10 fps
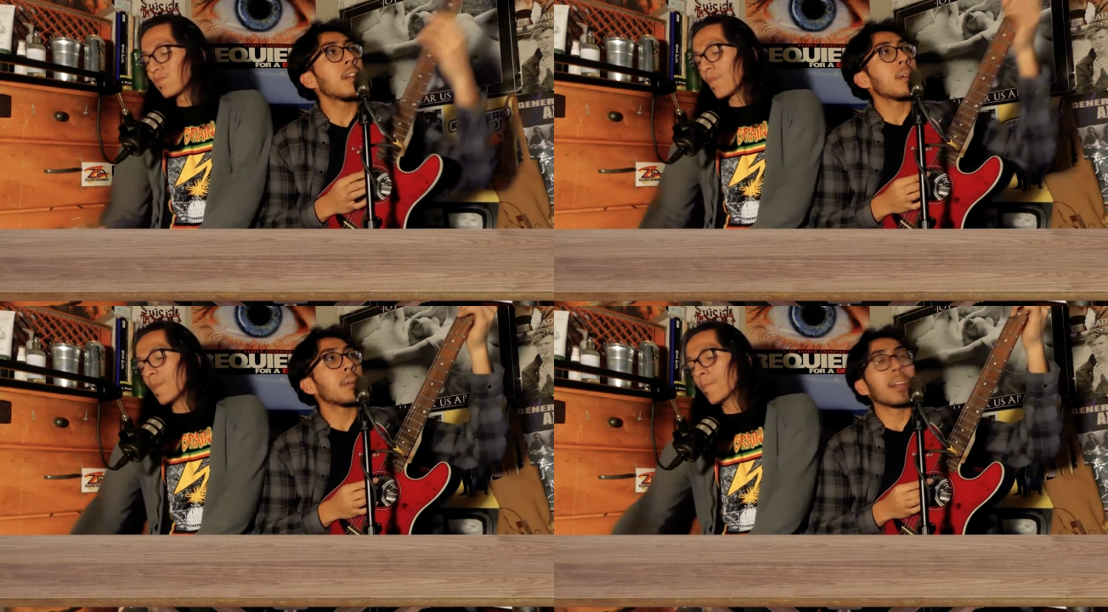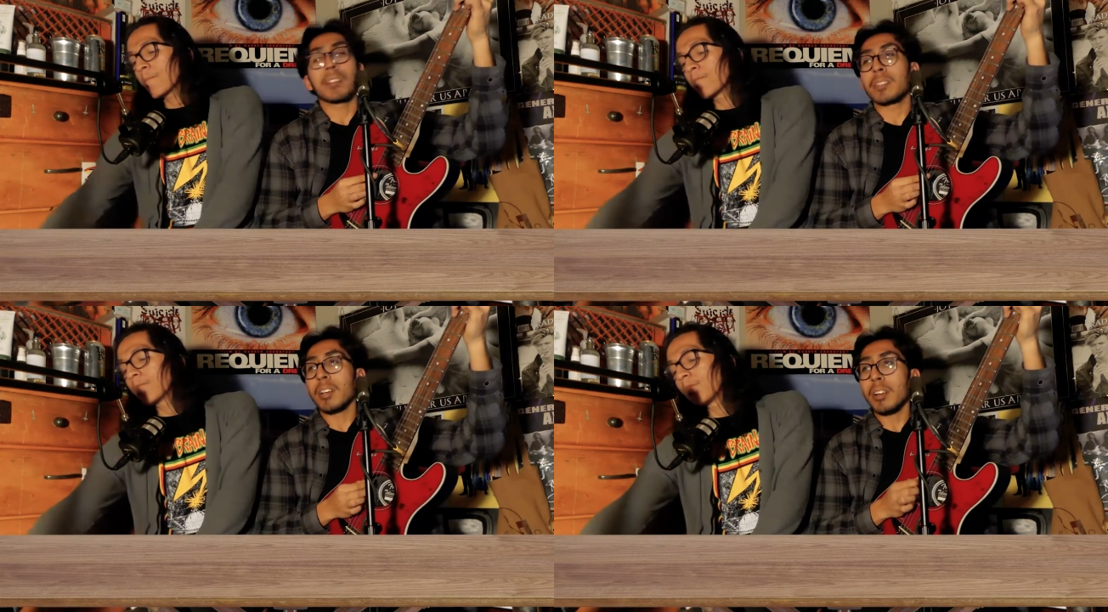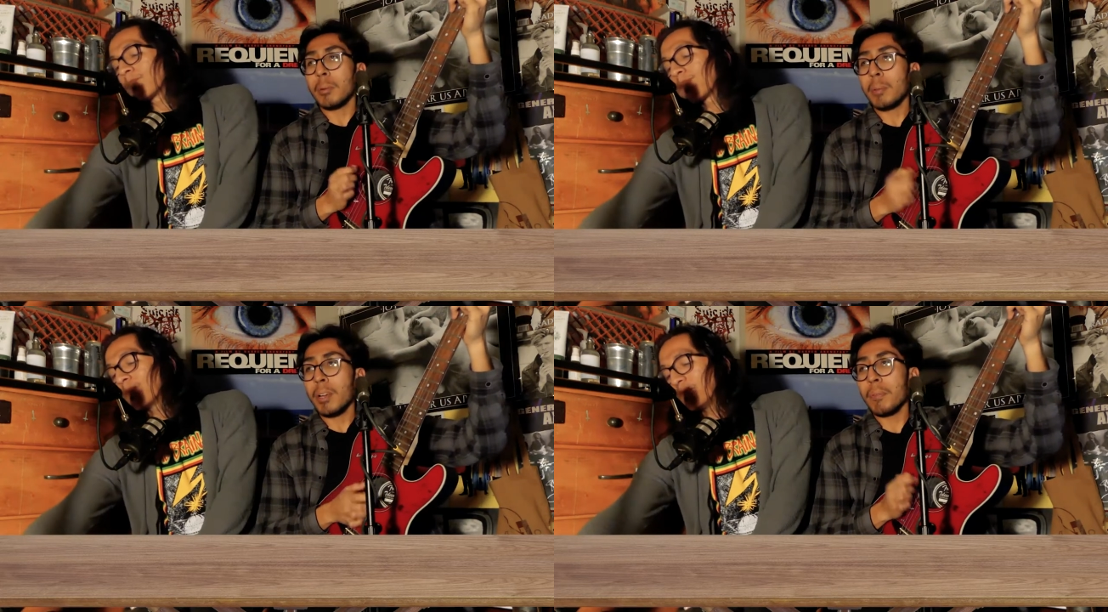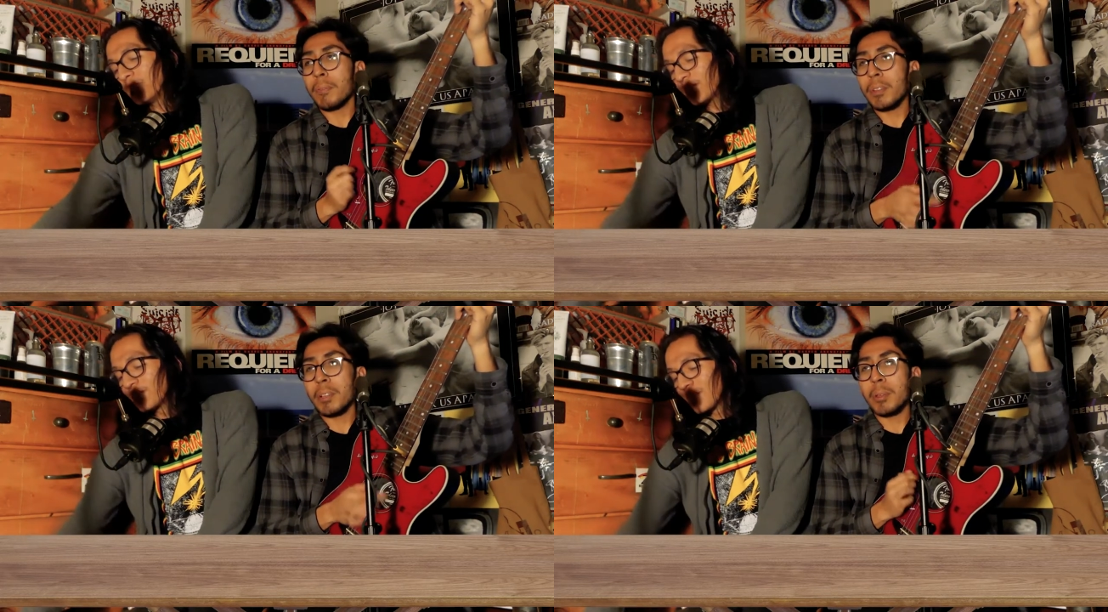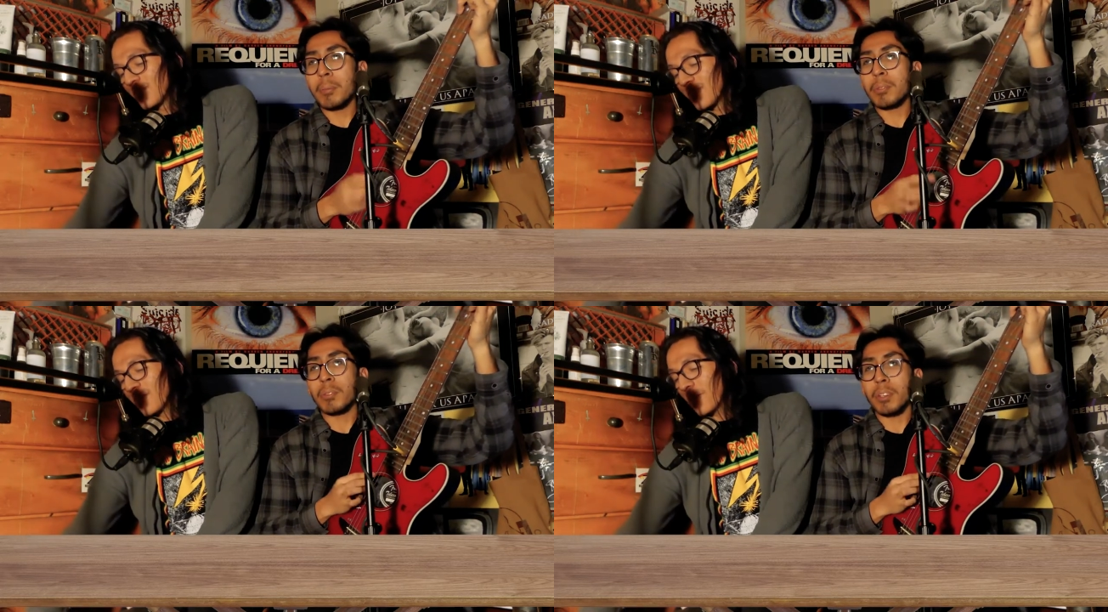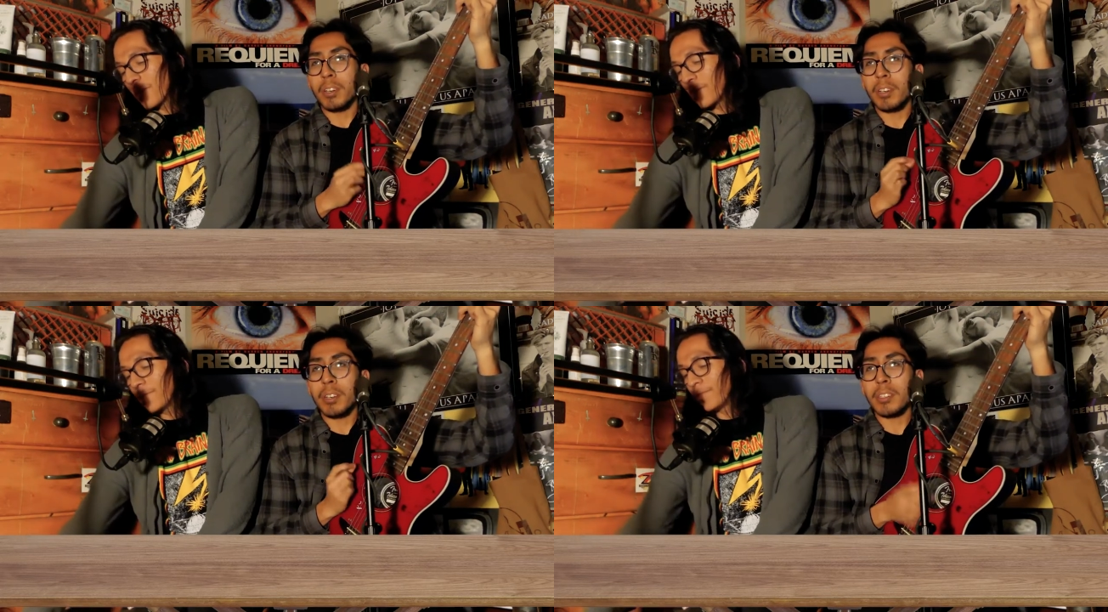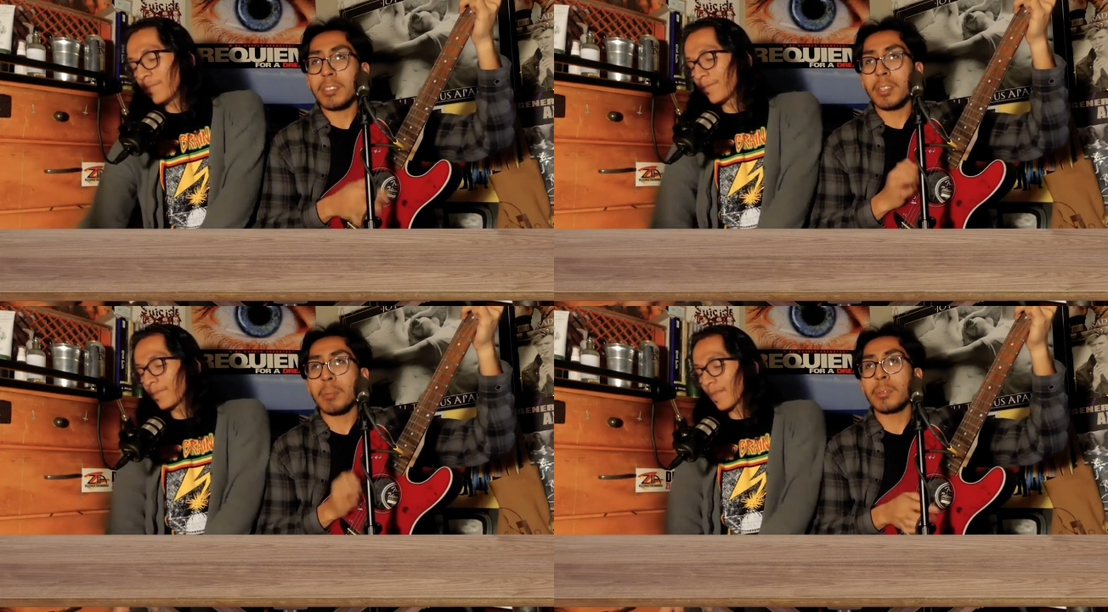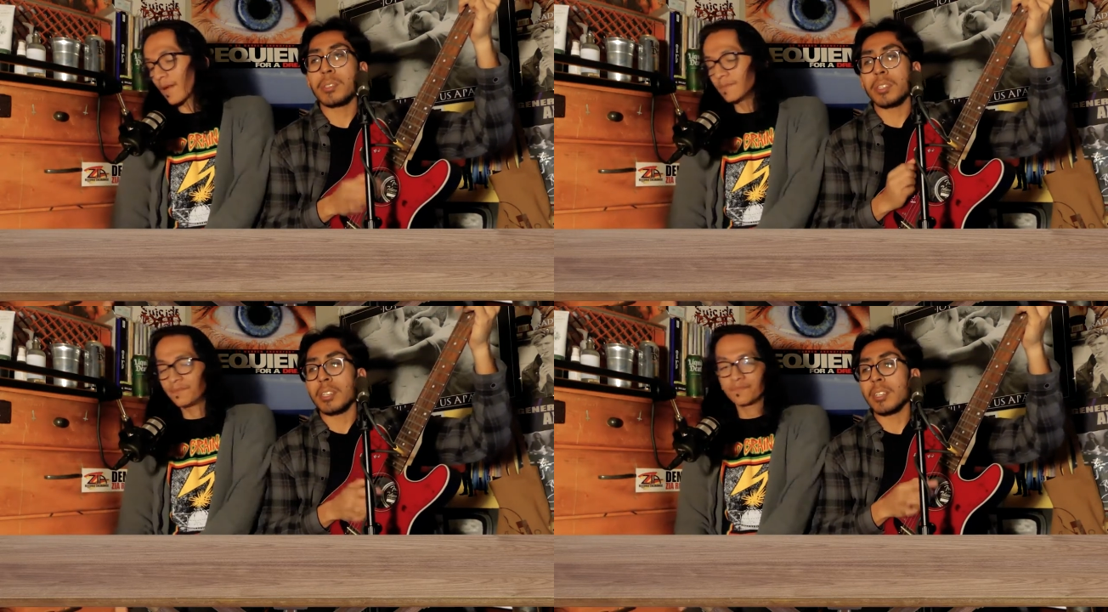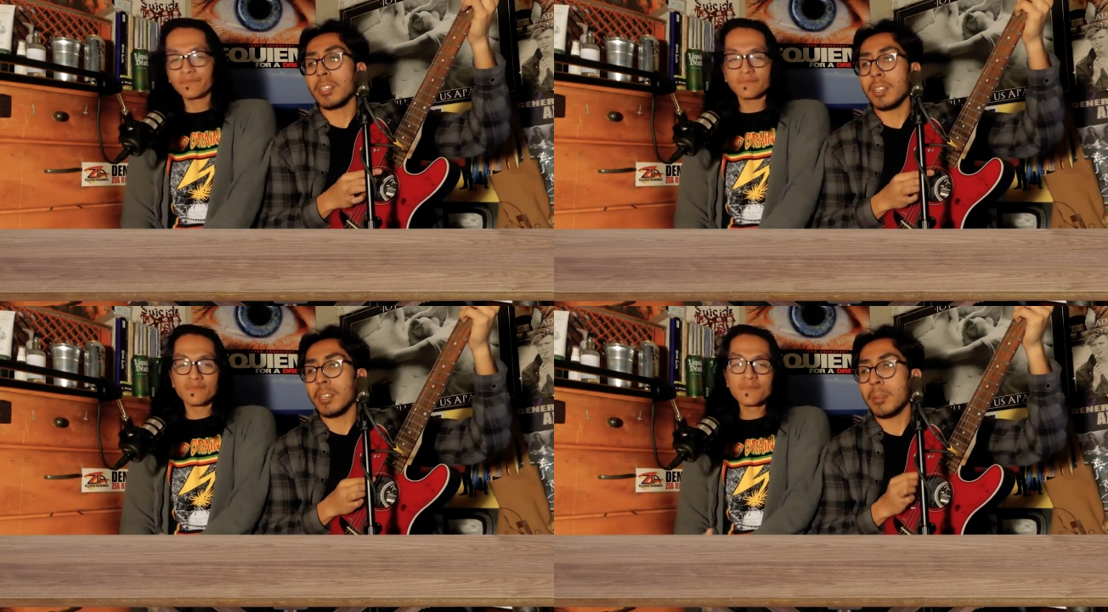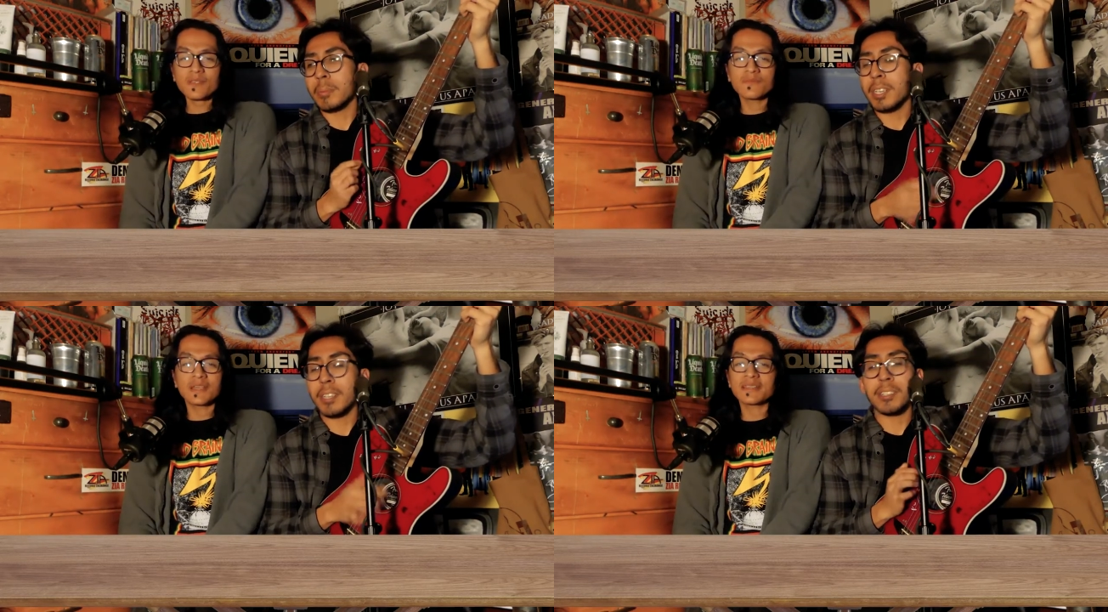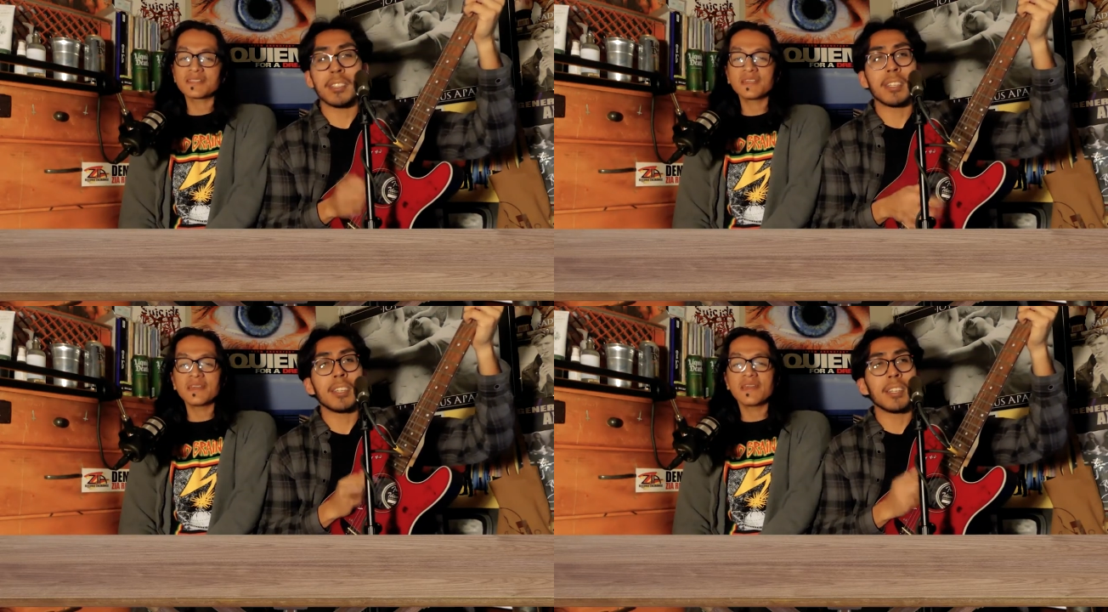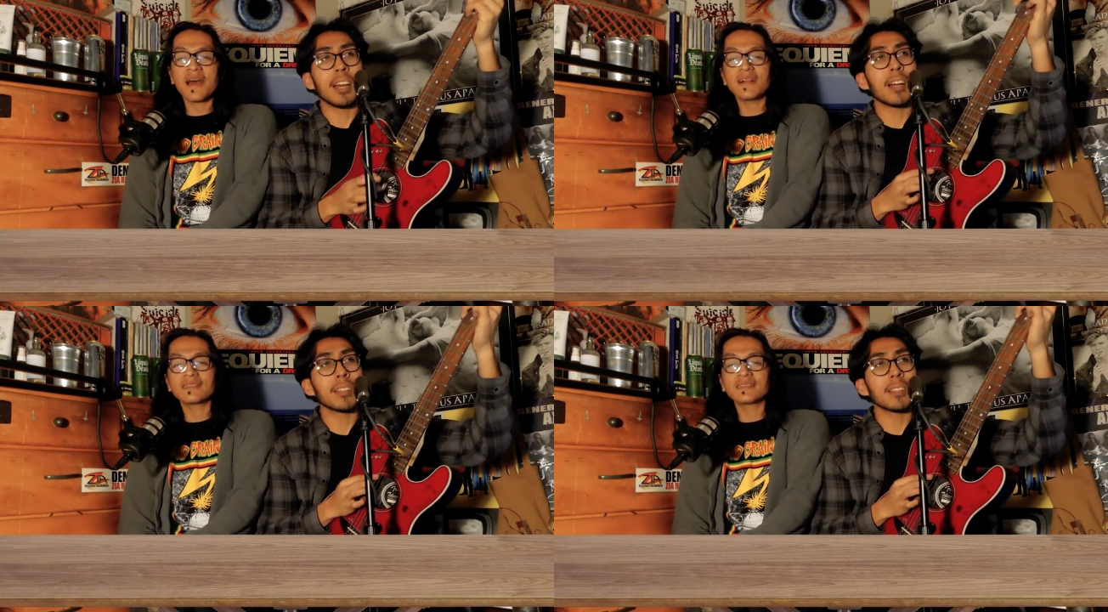Speaker 1: We like to talk about films for your consumption. Come take a seat, I'll